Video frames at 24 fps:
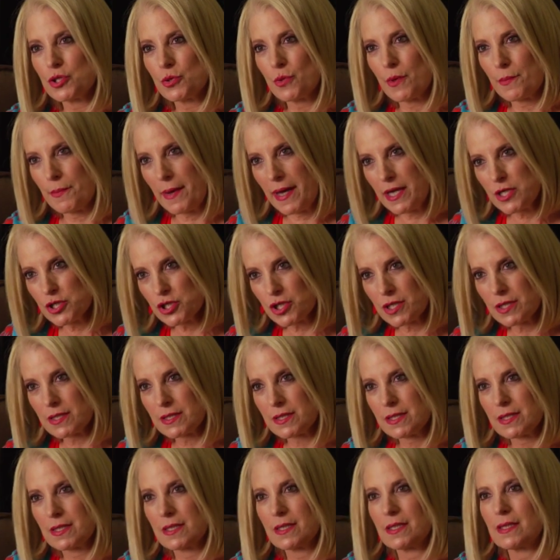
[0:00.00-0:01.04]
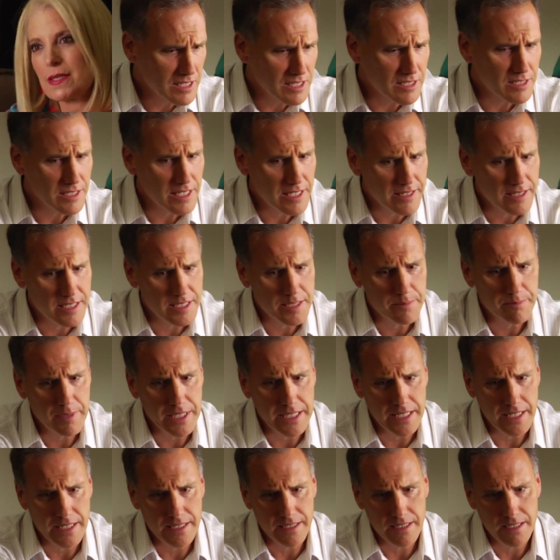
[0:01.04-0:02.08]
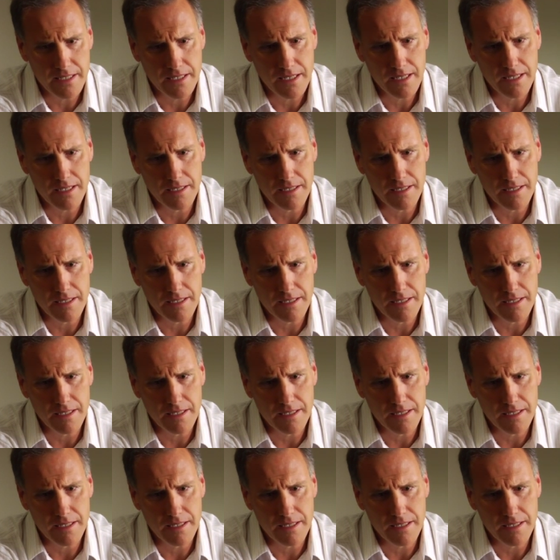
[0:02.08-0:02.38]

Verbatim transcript: to a patient? Clearly at this meeting,